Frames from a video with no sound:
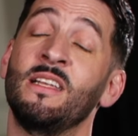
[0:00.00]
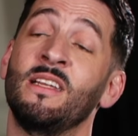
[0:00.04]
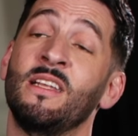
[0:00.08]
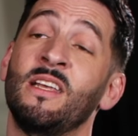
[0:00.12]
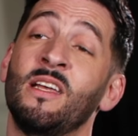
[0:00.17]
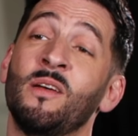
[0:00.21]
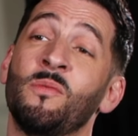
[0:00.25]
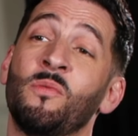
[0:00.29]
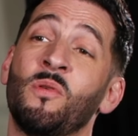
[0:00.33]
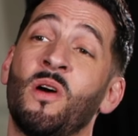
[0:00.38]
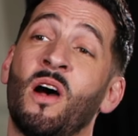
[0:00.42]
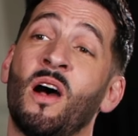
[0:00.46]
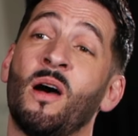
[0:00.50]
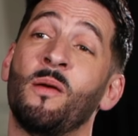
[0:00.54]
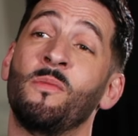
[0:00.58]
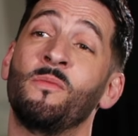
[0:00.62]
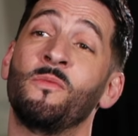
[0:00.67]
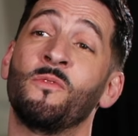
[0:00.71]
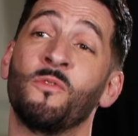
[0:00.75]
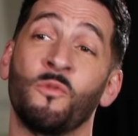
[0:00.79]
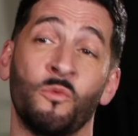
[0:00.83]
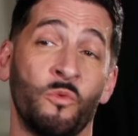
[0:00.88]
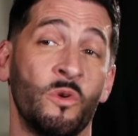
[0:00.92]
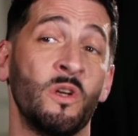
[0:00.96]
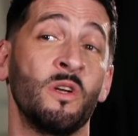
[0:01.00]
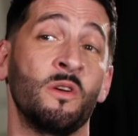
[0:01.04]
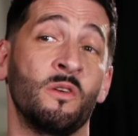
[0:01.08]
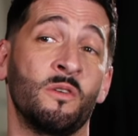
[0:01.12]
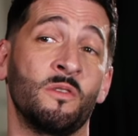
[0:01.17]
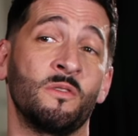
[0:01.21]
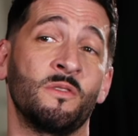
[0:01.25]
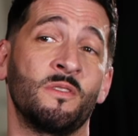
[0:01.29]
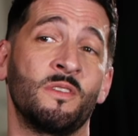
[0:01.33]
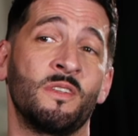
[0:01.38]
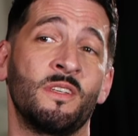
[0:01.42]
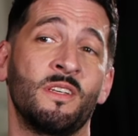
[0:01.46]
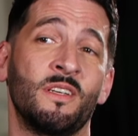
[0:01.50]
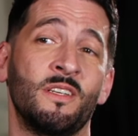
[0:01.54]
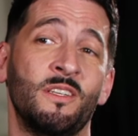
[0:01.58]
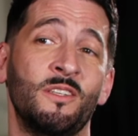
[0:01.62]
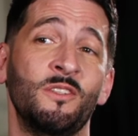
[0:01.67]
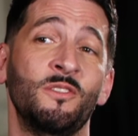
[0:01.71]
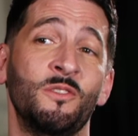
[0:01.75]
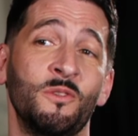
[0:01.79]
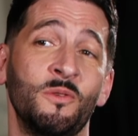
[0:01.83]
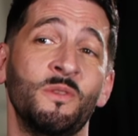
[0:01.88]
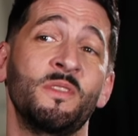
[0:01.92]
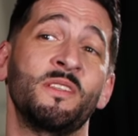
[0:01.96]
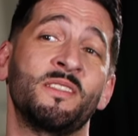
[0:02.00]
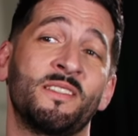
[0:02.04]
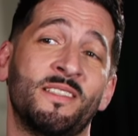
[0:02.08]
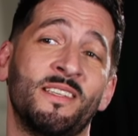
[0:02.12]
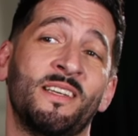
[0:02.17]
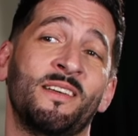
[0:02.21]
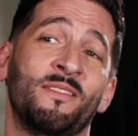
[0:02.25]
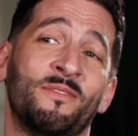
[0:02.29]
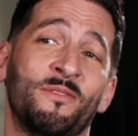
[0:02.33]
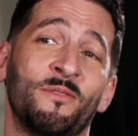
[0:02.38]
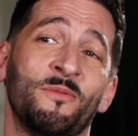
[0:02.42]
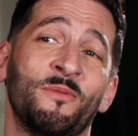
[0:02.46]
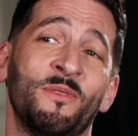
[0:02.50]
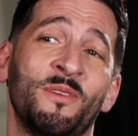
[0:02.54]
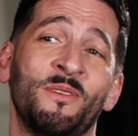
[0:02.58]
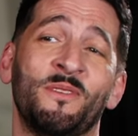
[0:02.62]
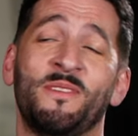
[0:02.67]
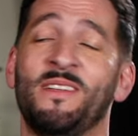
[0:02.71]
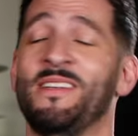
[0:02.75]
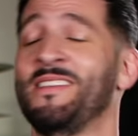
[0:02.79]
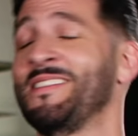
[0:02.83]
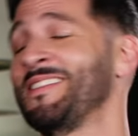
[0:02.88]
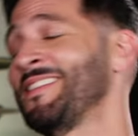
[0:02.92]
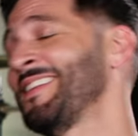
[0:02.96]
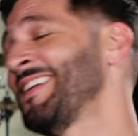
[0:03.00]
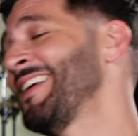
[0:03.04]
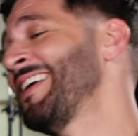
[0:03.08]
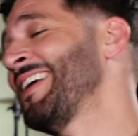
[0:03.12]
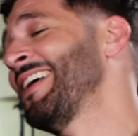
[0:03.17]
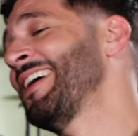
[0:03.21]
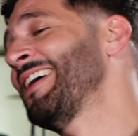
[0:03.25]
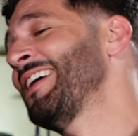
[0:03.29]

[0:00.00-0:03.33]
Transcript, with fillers: in hip hop for real. You do this thing for real. yeah.